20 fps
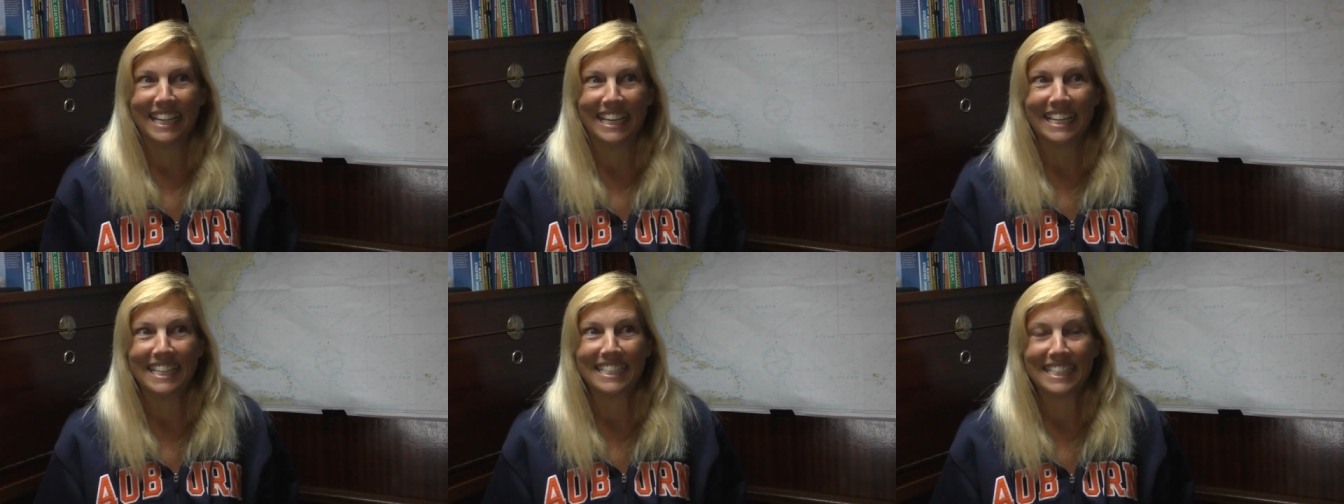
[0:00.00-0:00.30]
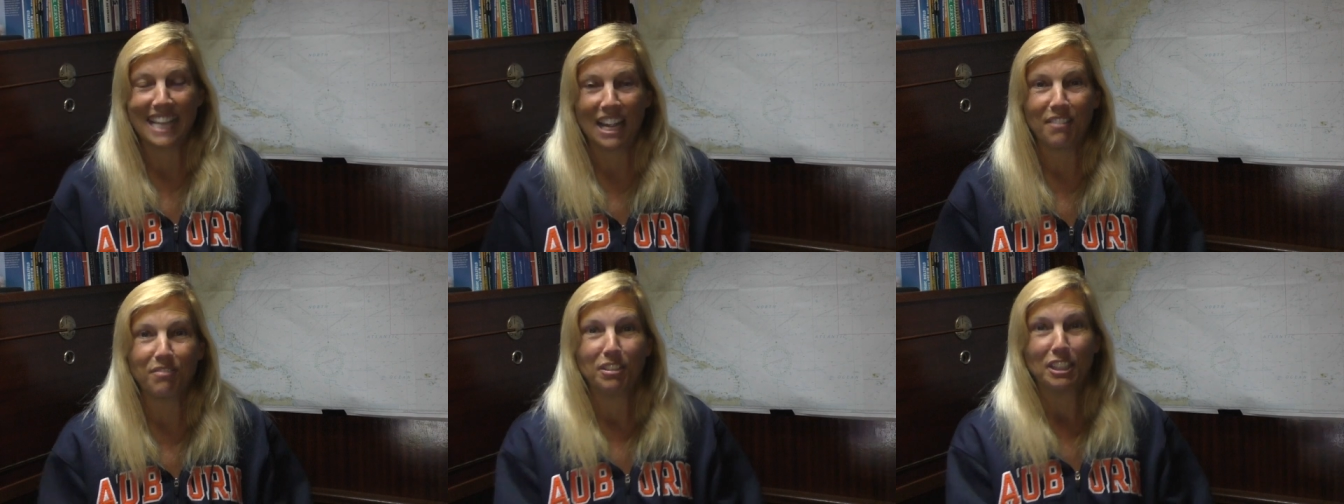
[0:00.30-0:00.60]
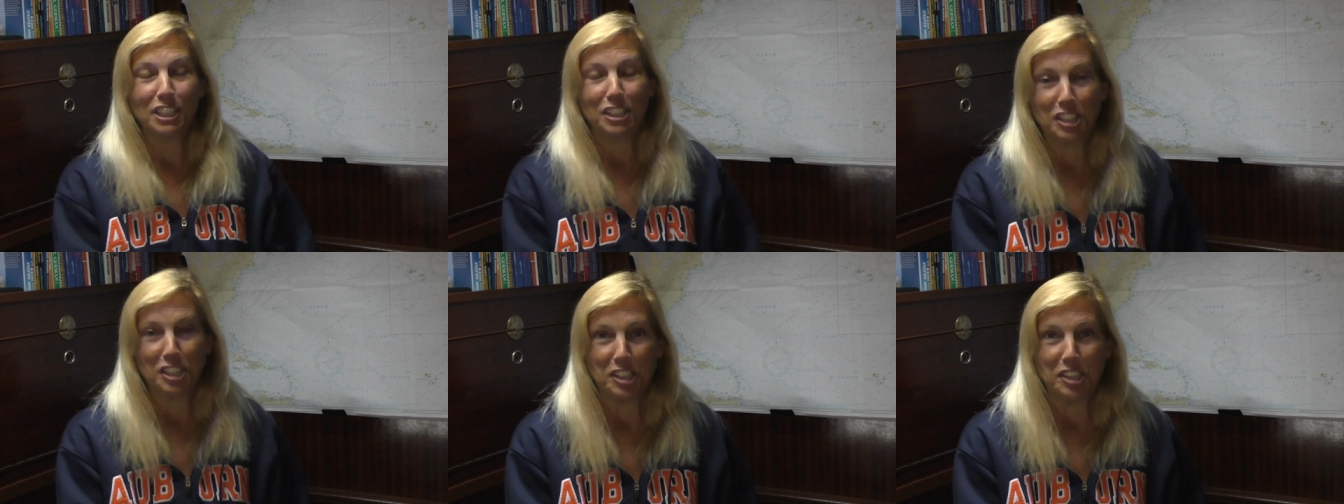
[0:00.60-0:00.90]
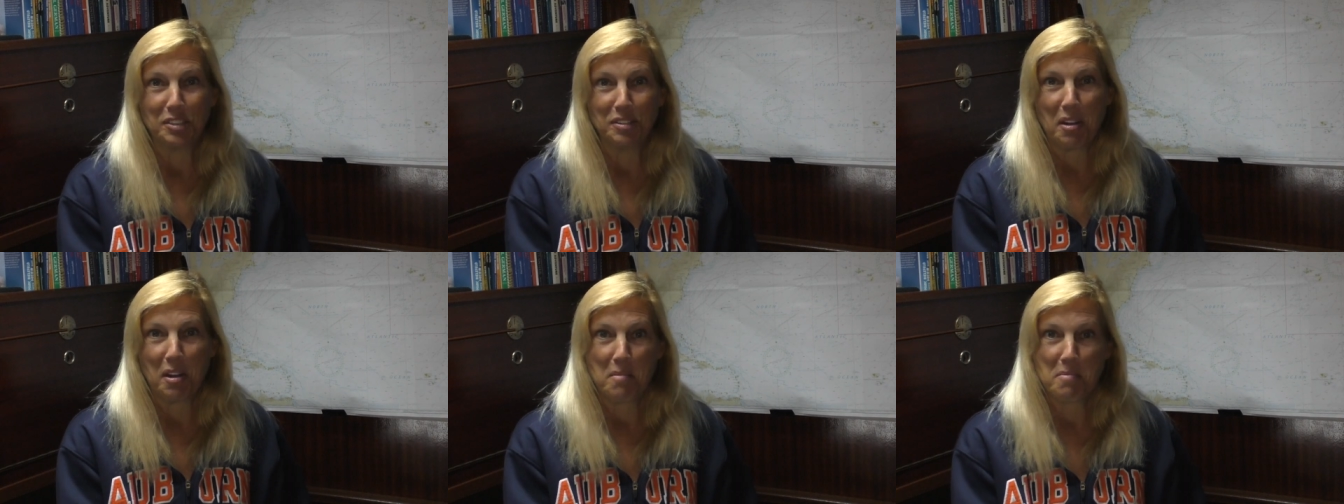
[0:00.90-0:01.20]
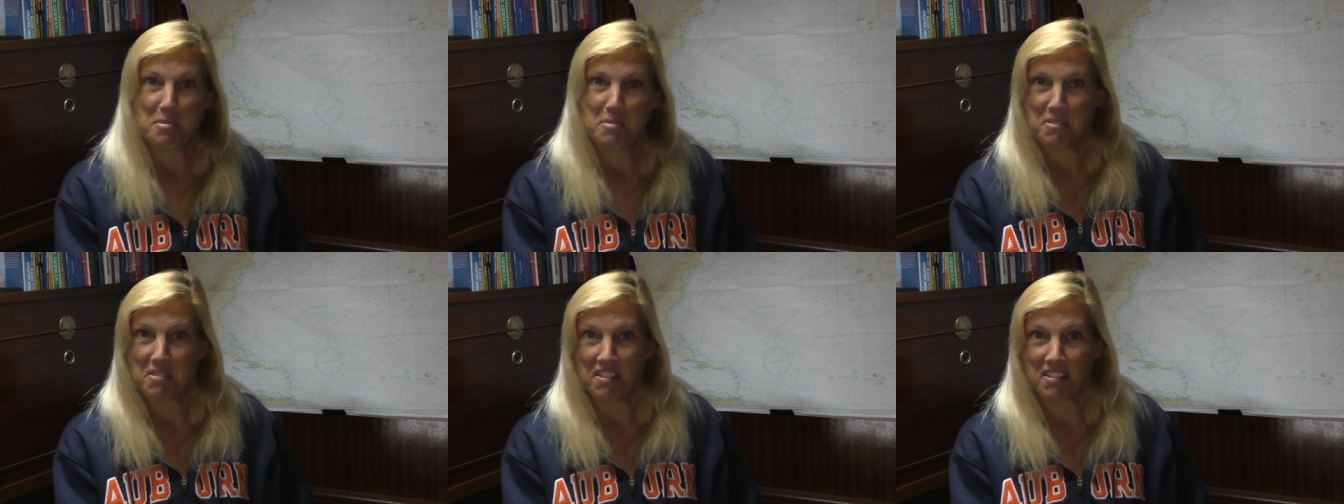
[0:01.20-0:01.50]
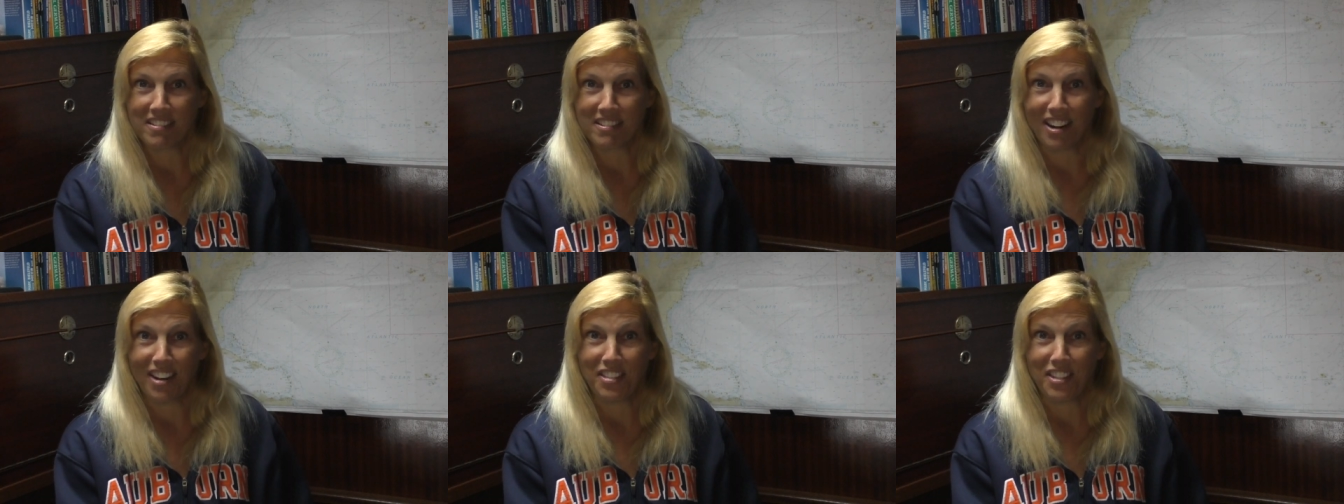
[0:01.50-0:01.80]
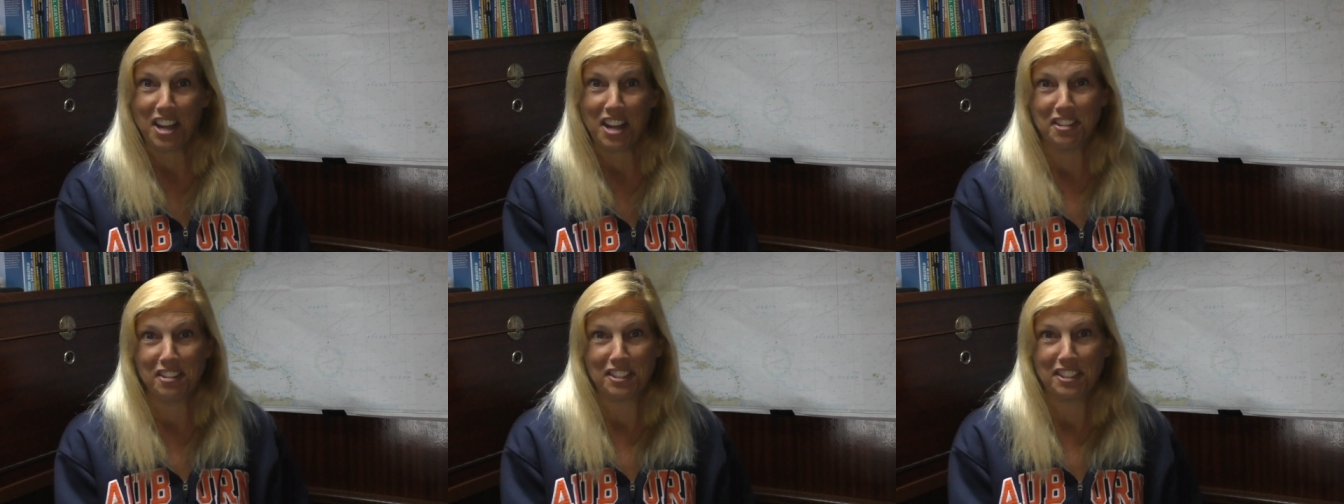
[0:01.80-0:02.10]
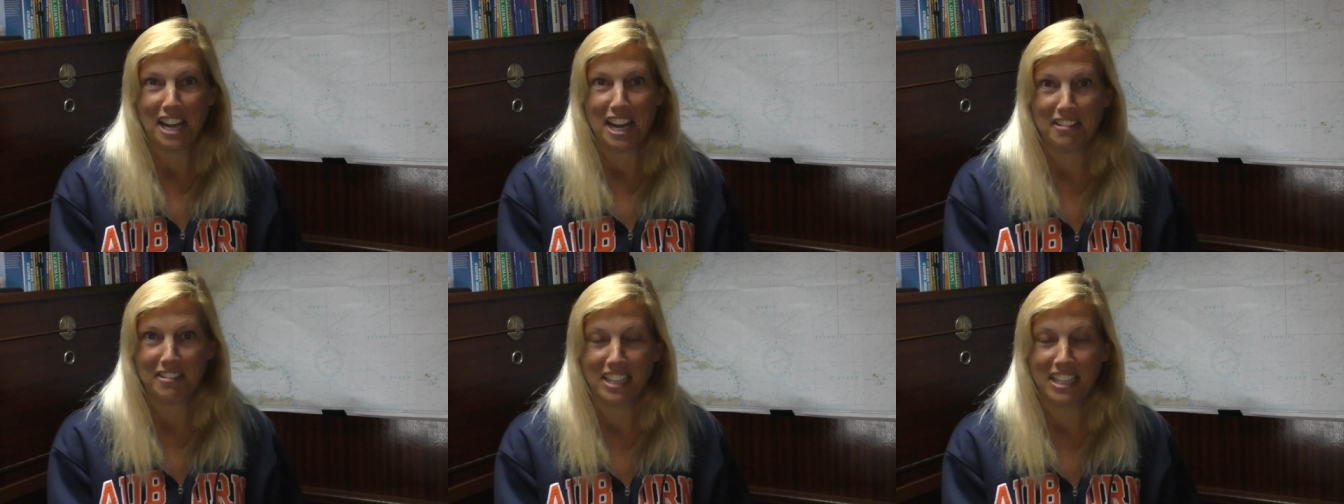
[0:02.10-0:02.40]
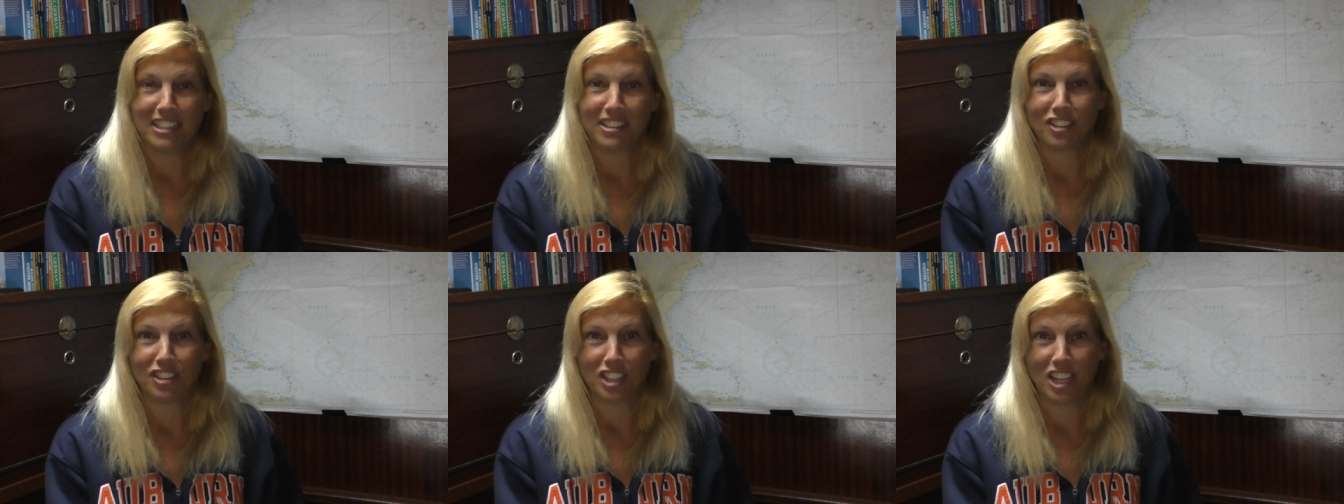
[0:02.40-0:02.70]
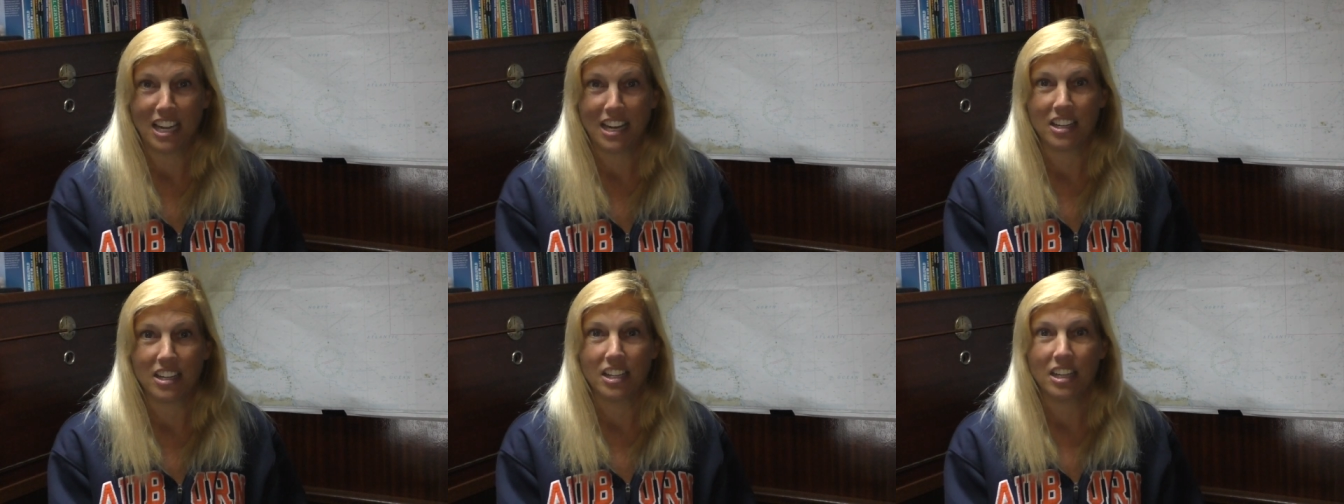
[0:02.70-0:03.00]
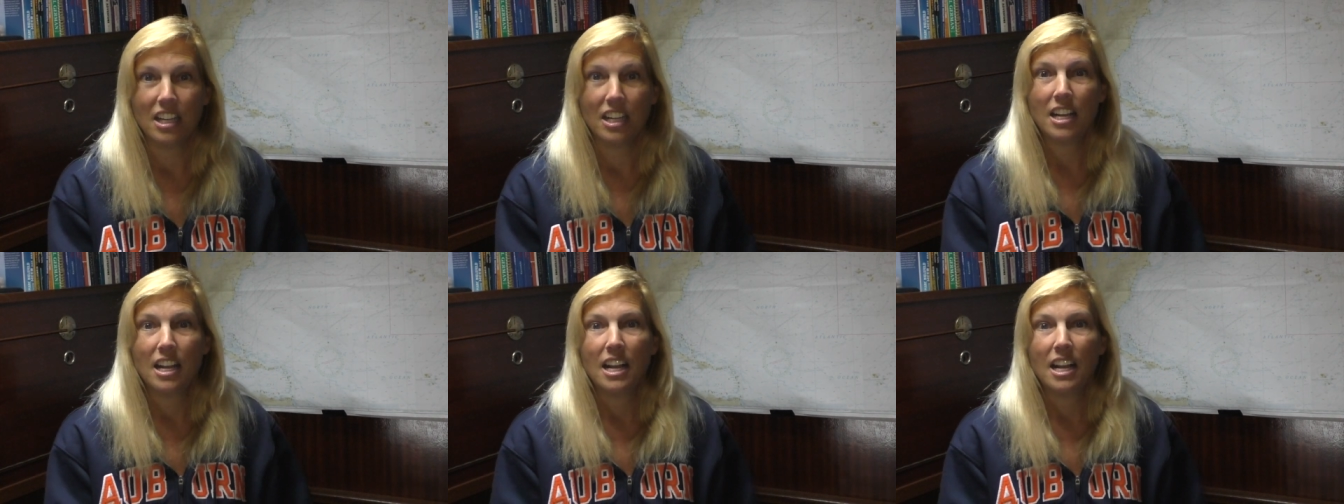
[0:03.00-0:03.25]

getting safely to our port on the other side of the English Channel,